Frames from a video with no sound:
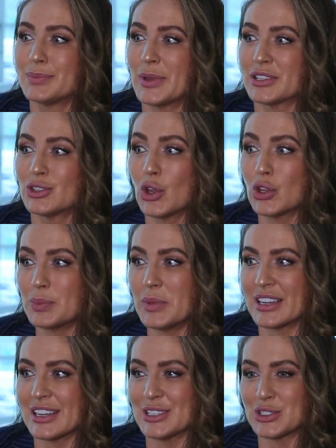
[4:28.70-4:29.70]
but not
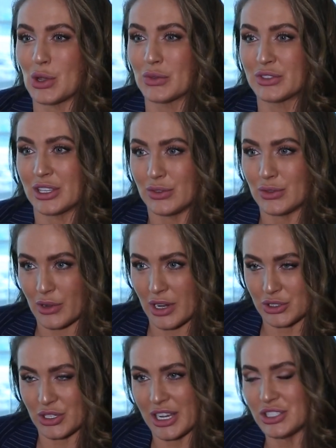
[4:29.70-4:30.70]
because of the
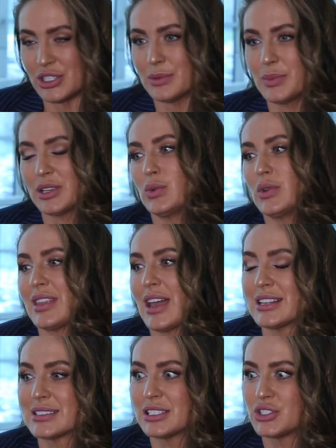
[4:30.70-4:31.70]
differentiation between
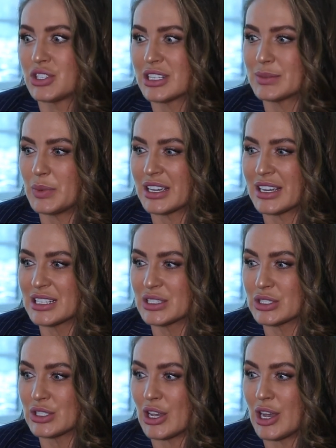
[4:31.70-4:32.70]
us. It's just
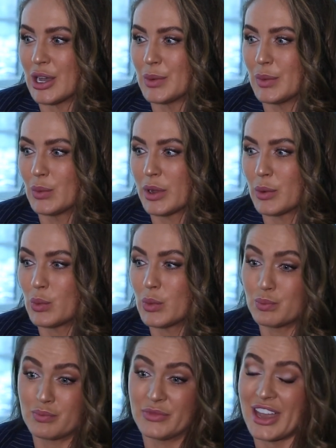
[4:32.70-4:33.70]
because
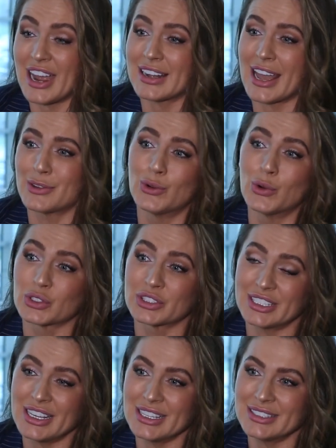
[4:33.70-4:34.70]
there are like
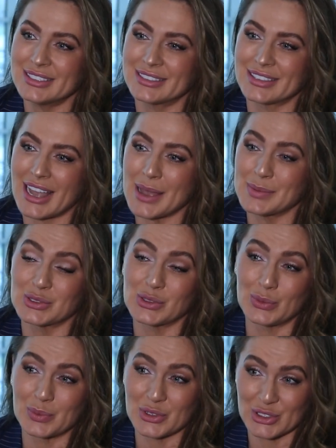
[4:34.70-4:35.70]
14 types
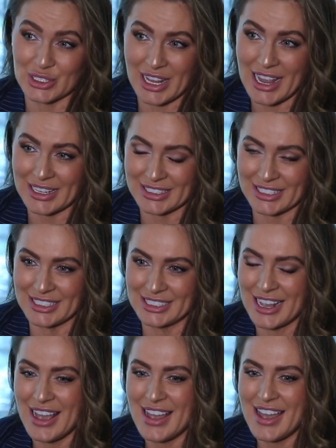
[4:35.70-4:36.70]
of
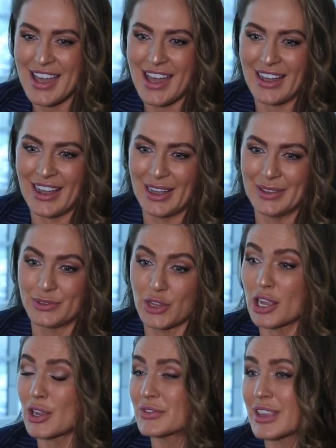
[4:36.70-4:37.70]
personalities.
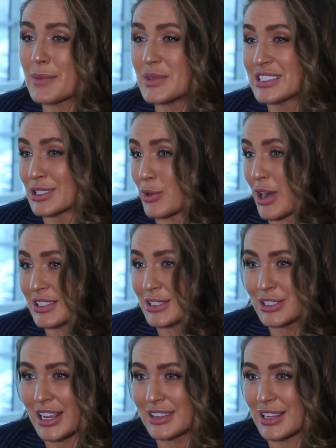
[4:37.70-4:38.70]
None of them is
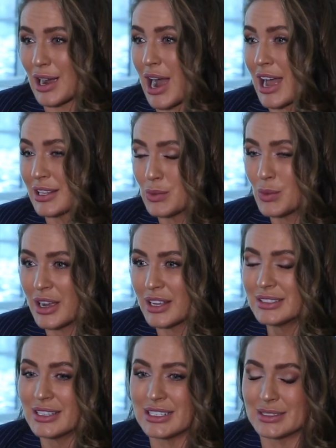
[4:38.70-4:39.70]
greater than the other
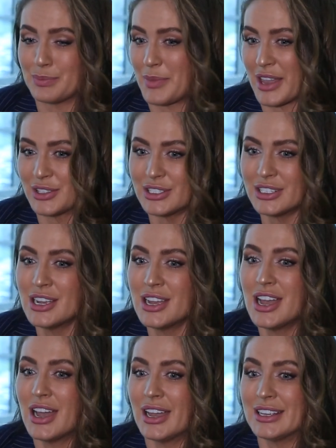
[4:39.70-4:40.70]
one, is better.
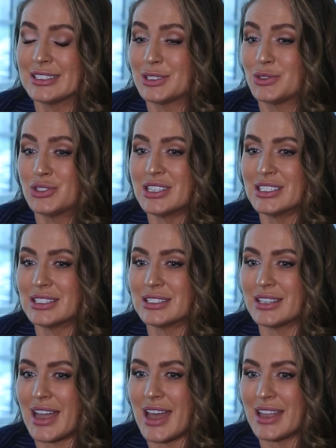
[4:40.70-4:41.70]
It's just
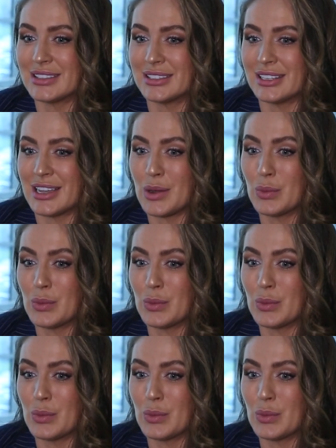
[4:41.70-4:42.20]
that